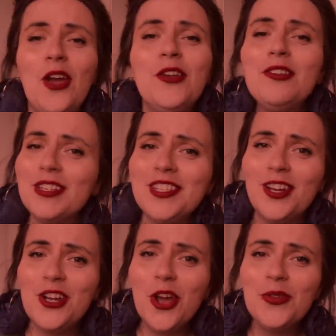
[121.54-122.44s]
The only reason
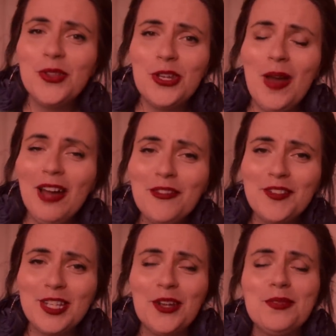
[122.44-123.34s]
I know that you have a
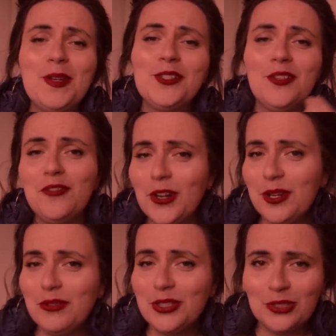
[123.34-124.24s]
video is because I follow
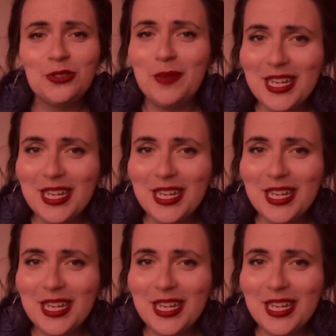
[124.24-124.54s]
you on social